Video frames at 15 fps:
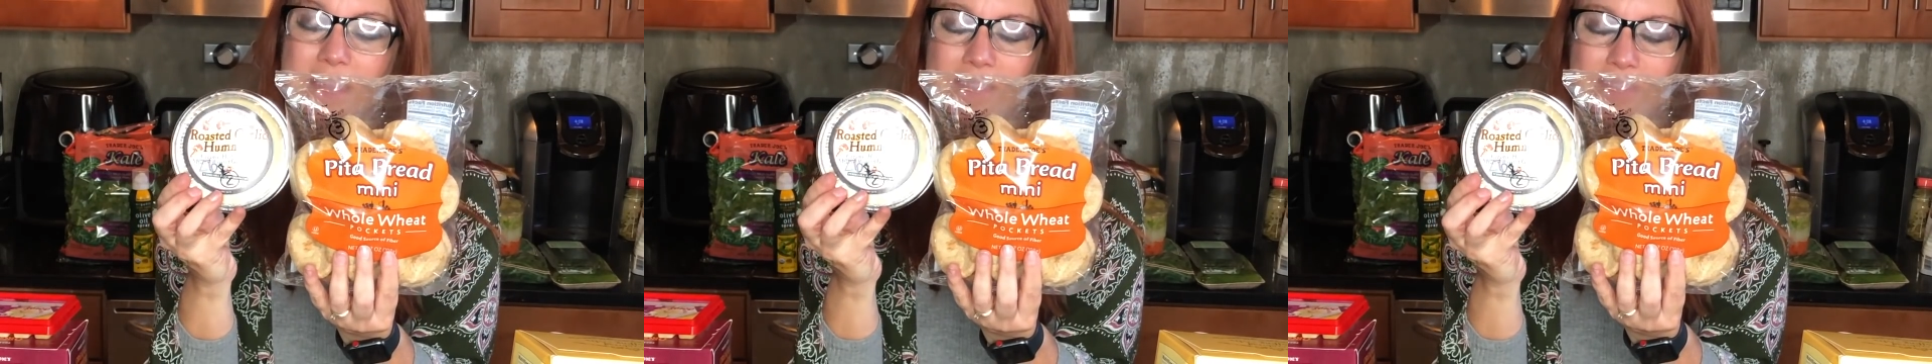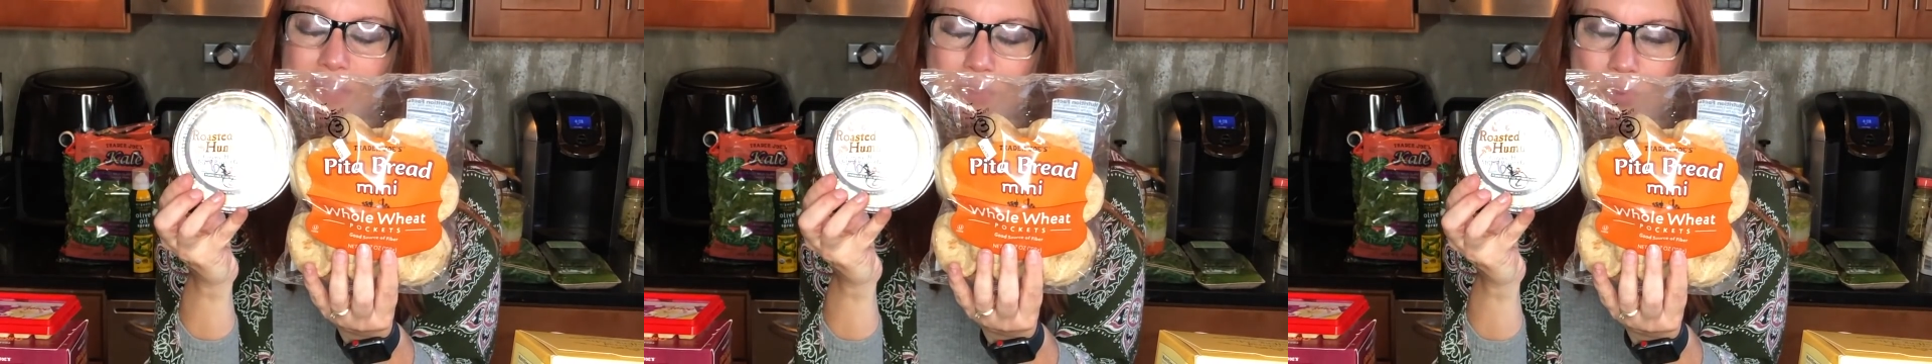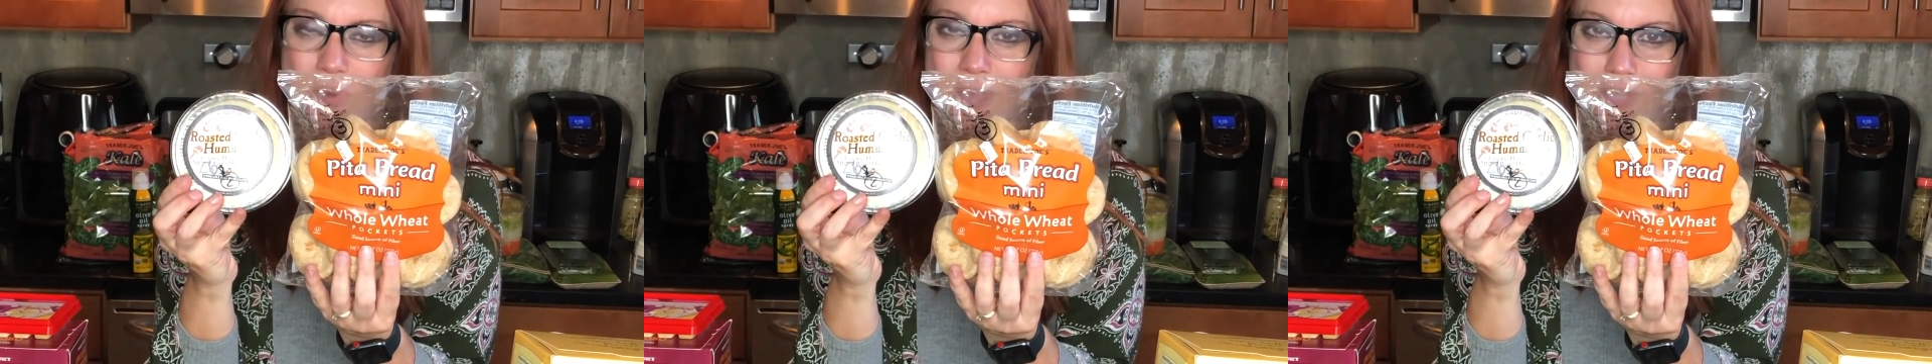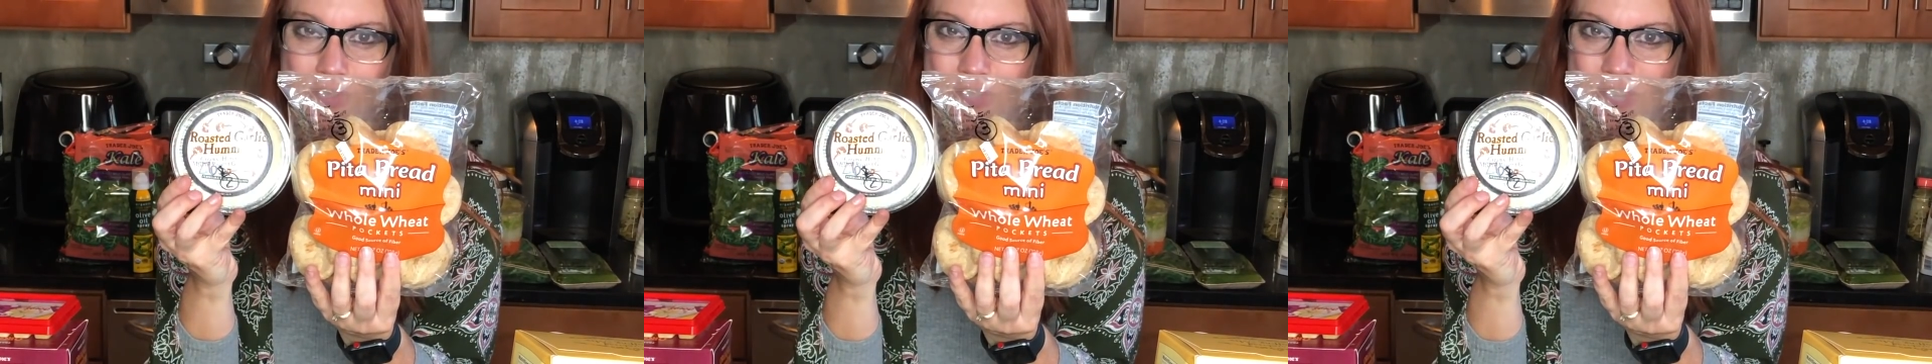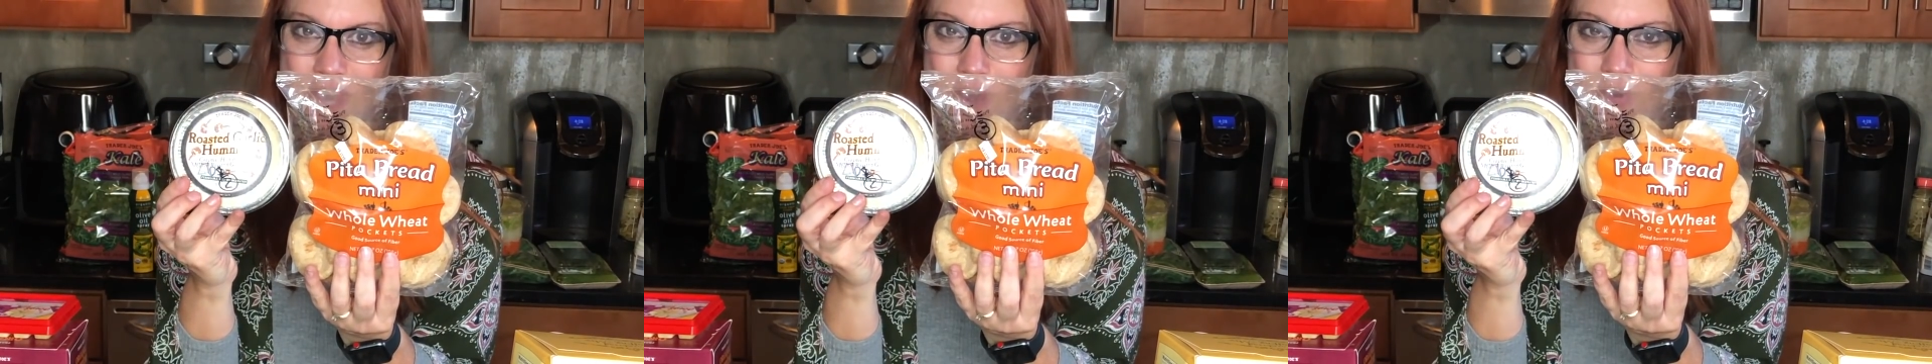lovely
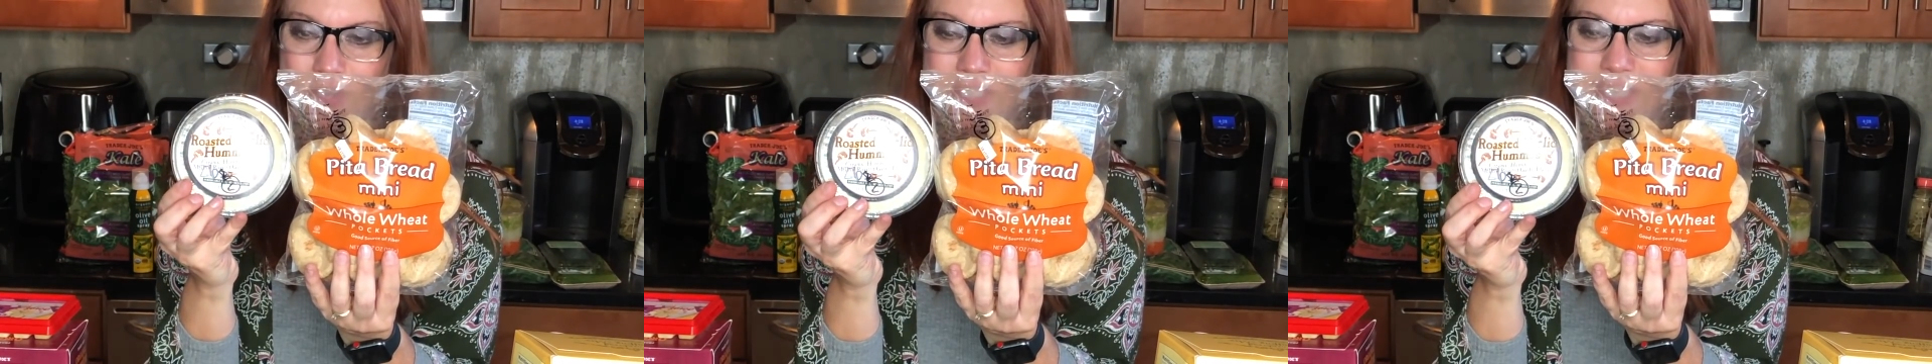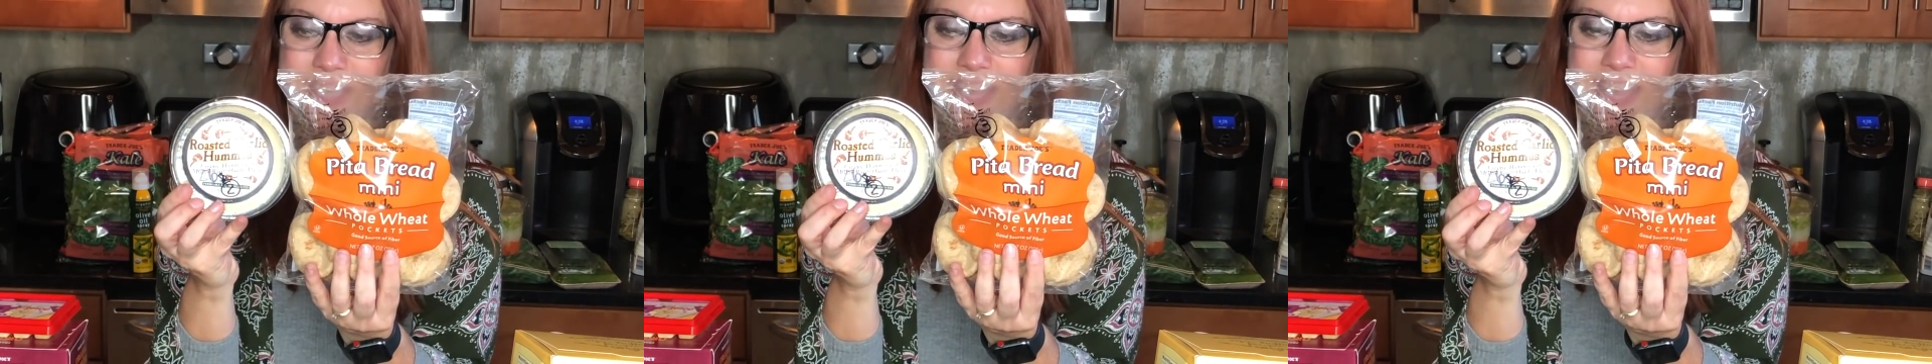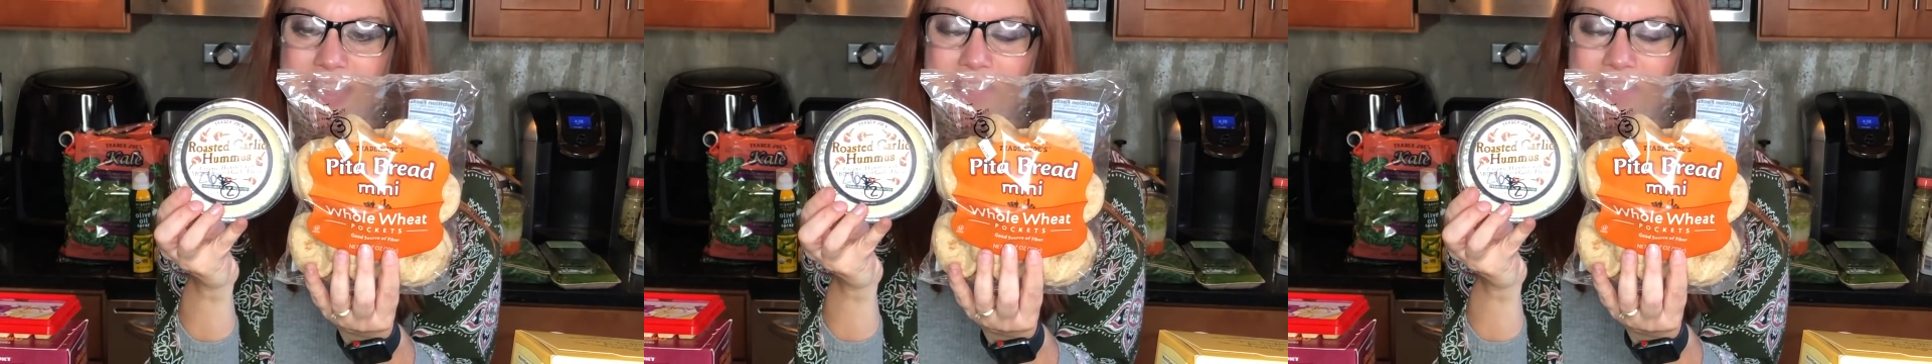bridal shower today